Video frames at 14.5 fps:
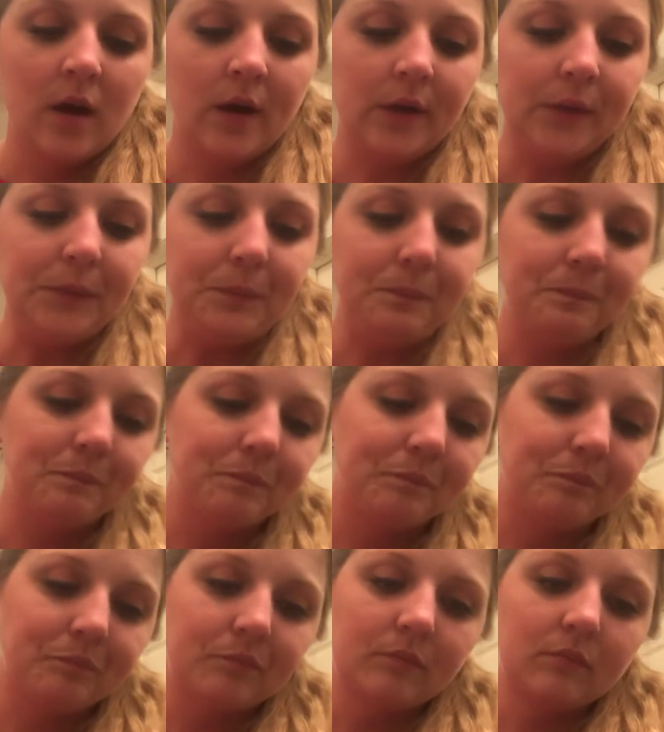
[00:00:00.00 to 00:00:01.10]
Um,
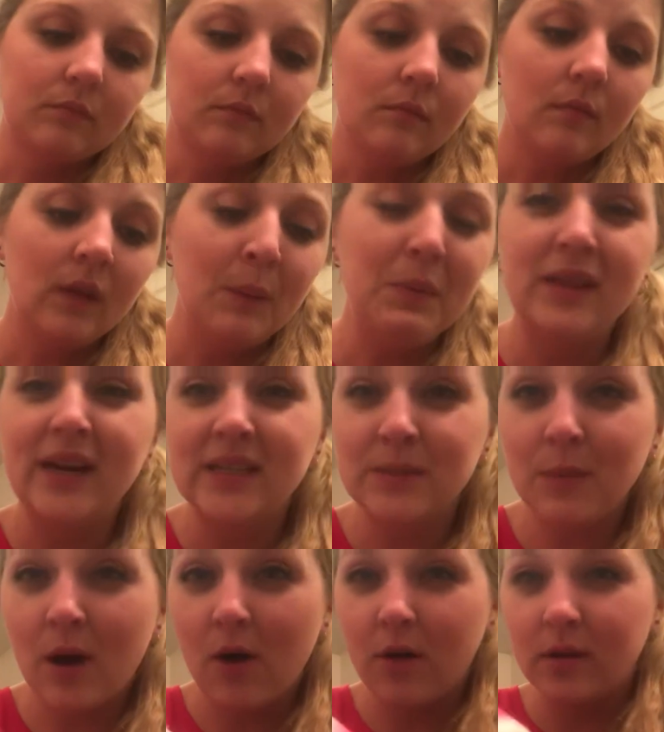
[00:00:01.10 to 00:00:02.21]
but that's
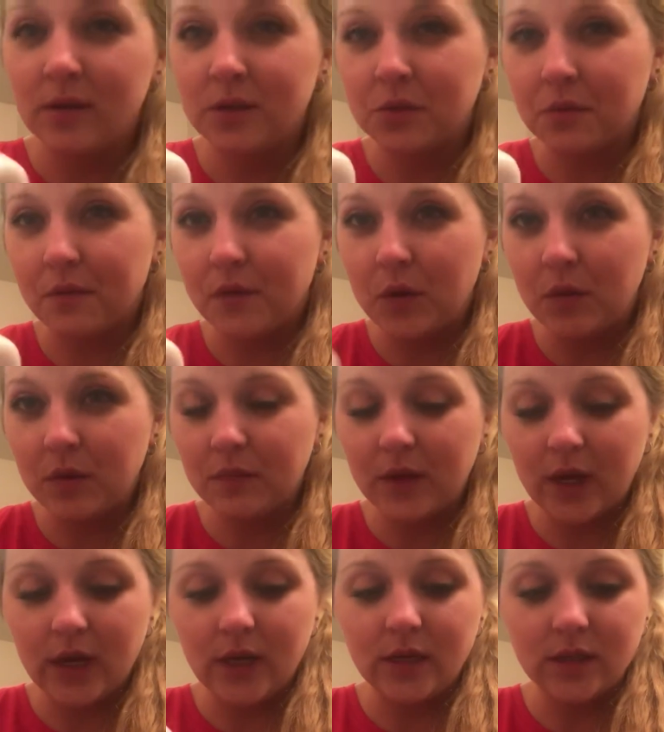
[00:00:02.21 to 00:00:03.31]
my honest review on
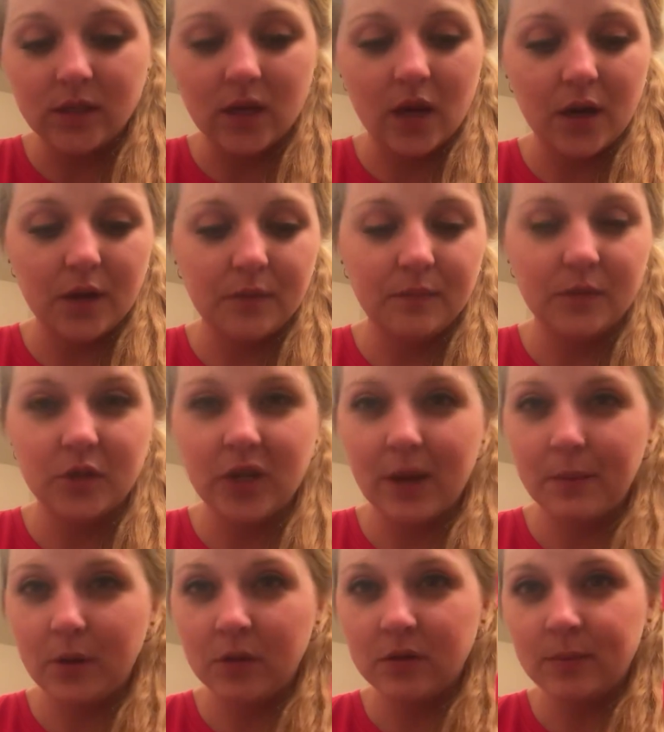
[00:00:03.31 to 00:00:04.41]
these. Um,
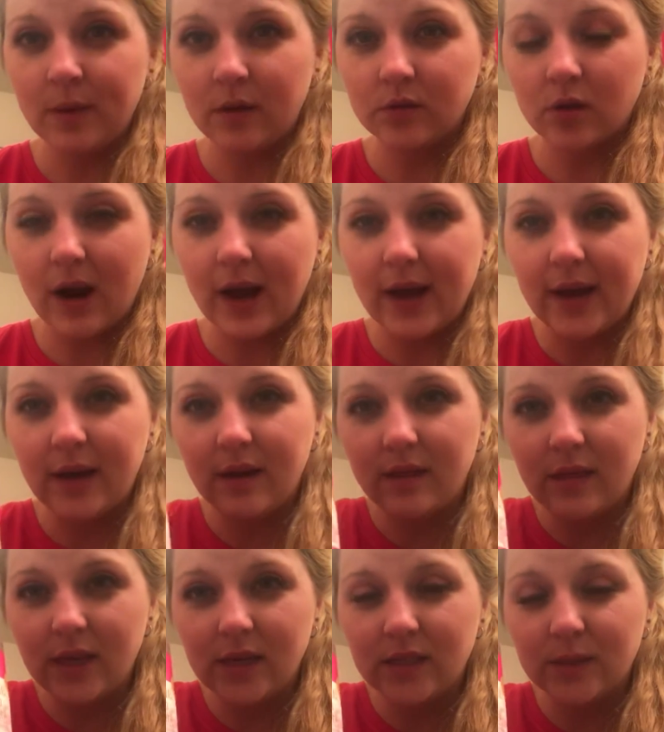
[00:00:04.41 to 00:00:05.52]
shampoo smells great.
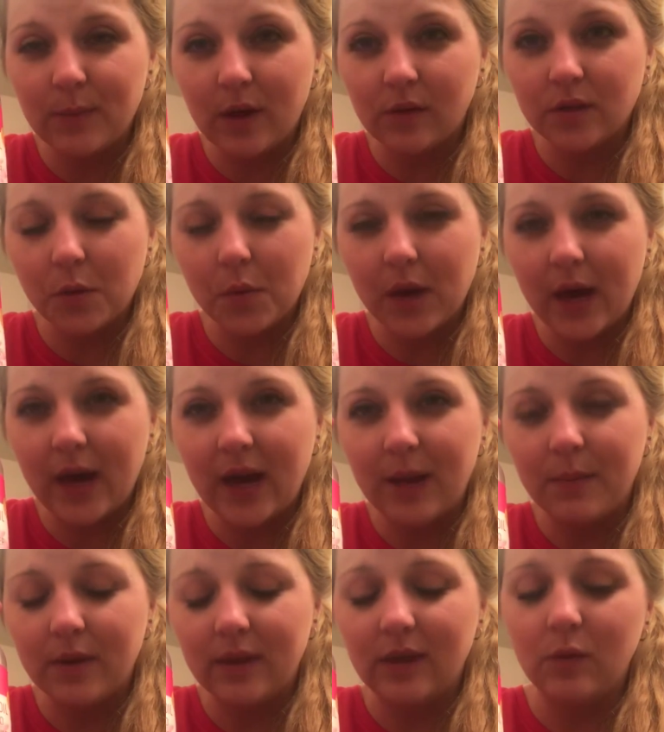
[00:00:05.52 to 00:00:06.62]
This smells okay,
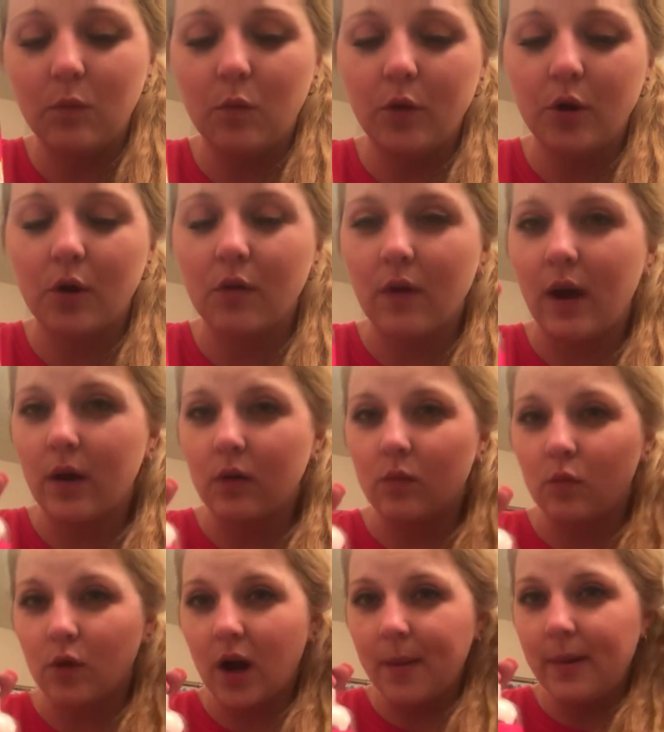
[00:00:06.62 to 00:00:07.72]
but then when you're like
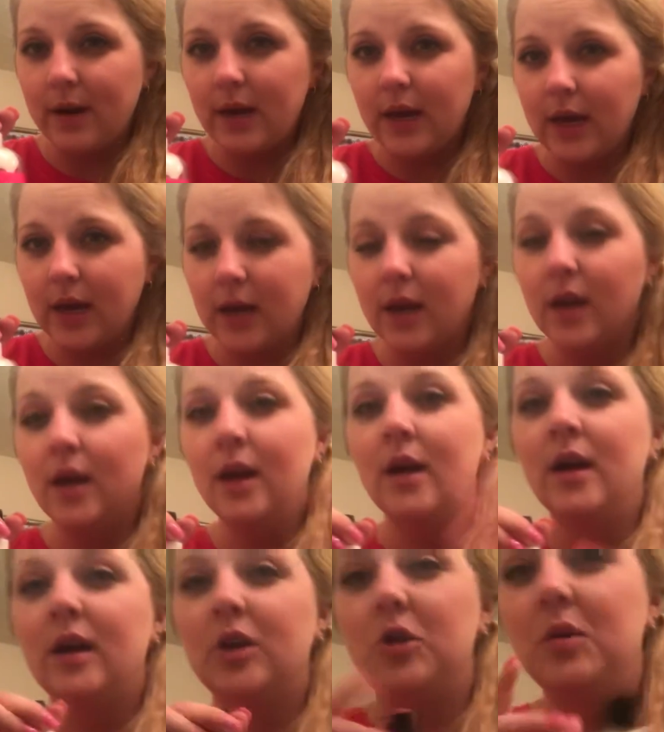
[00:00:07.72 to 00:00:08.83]
rubbing it in,
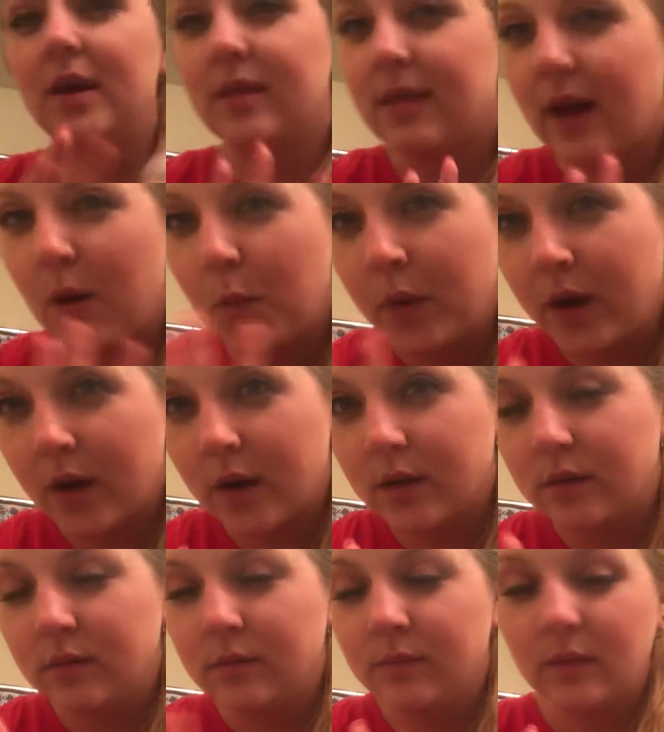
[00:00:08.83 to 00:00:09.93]
you get that
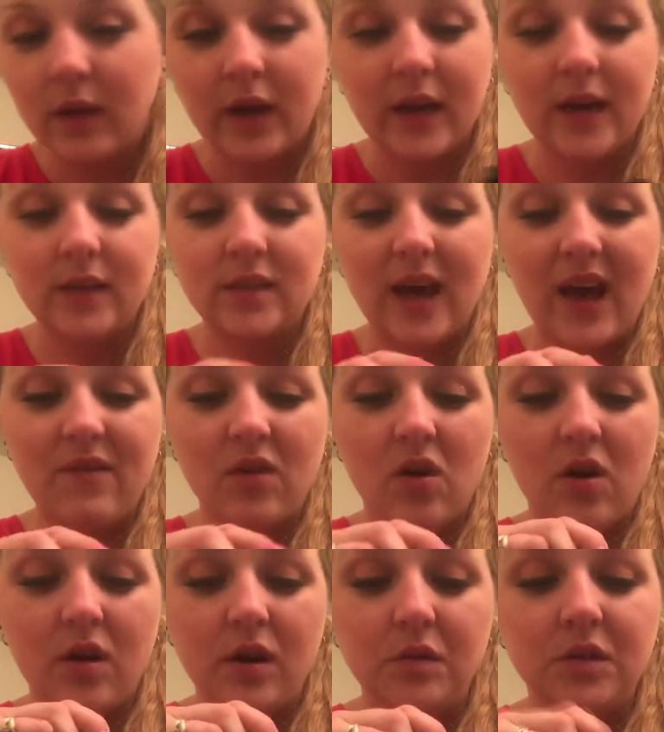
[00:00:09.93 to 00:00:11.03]
weird, I guess,
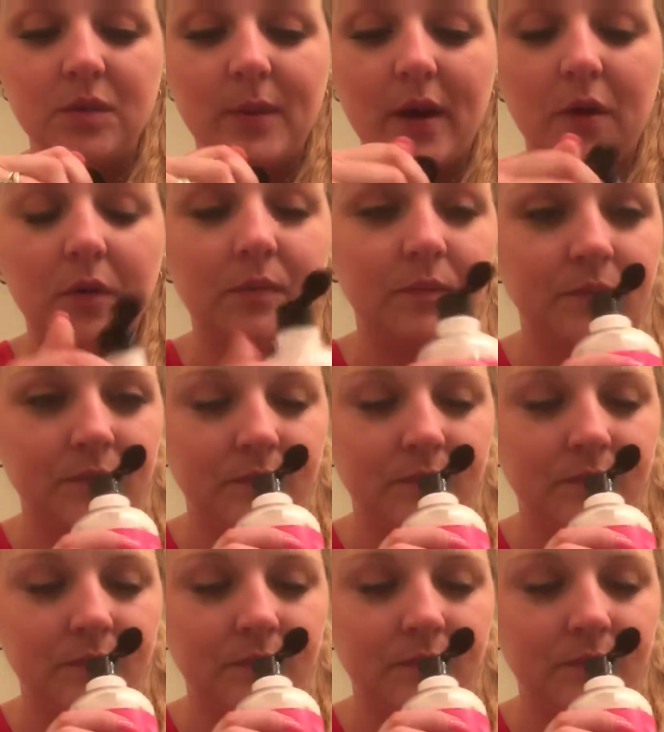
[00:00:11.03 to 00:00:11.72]
avocado smell.